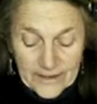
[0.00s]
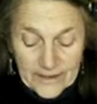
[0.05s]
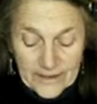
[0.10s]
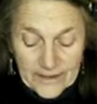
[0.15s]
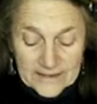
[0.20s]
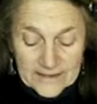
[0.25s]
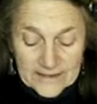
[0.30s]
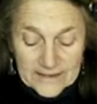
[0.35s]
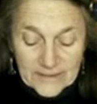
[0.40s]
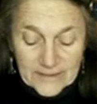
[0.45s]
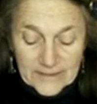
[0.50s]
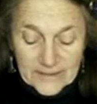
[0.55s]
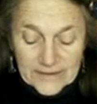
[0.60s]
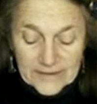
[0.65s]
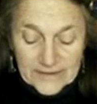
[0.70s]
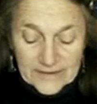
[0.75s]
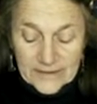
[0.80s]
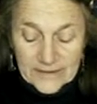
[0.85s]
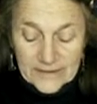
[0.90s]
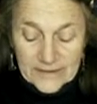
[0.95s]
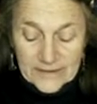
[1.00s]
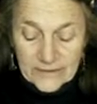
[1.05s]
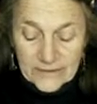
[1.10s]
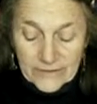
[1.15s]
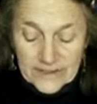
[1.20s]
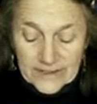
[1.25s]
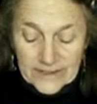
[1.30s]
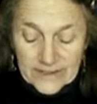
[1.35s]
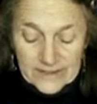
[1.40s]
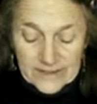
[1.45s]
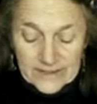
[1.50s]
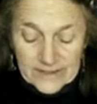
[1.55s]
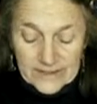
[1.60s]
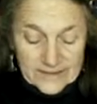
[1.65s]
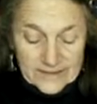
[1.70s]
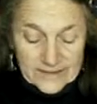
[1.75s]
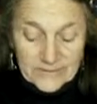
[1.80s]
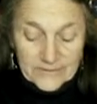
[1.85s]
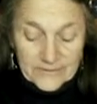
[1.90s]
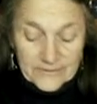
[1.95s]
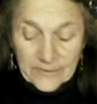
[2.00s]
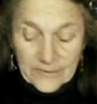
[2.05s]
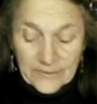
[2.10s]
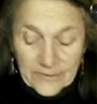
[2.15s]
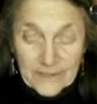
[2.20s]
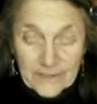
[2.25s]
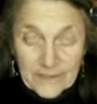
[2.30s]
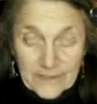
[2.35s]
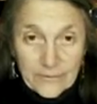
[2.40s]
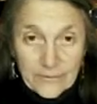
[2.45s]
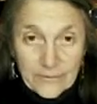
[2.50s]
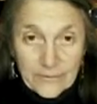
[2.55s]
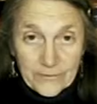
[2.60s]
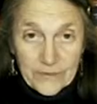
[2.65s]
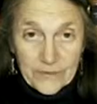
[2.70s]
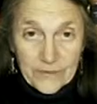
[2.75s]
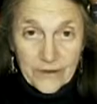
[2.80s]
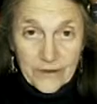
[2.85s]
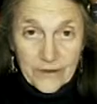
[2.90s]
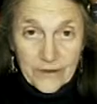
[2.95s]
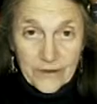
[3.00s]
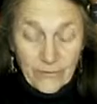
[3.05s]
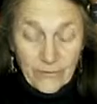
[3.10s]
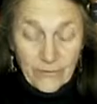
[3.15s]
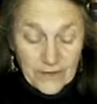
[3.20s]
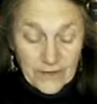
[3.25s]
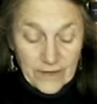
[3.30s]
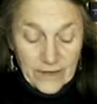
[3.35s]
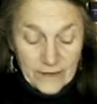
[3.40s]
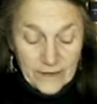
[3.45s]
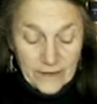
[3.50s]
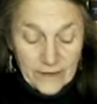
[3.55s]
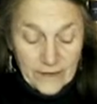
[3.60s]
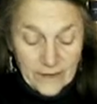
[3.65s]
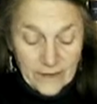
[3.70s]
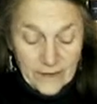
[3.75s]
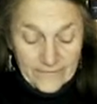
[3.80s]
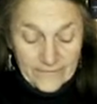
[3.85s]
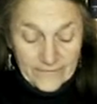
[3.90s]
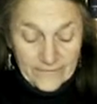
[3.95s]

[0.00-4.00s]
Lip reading: especially in relationships with people we know and love.